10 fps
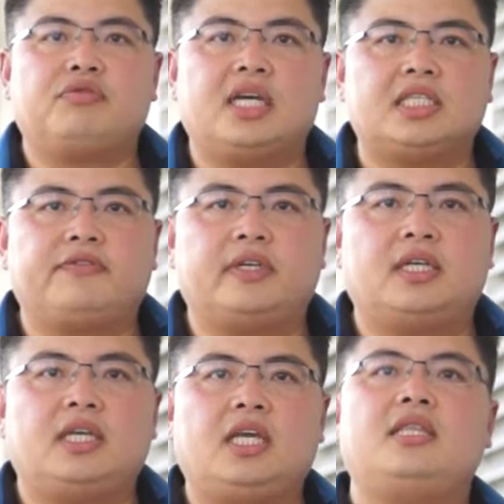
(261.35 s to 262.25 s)

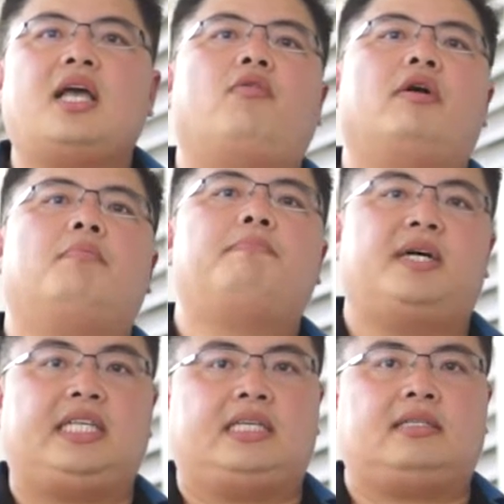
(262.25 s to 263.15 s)
transfer in our
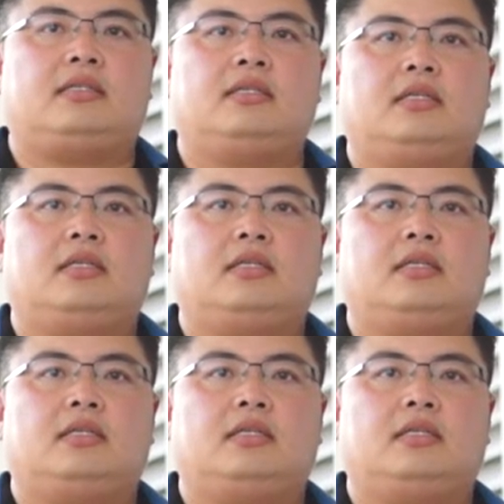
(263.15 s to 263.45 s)
bodies.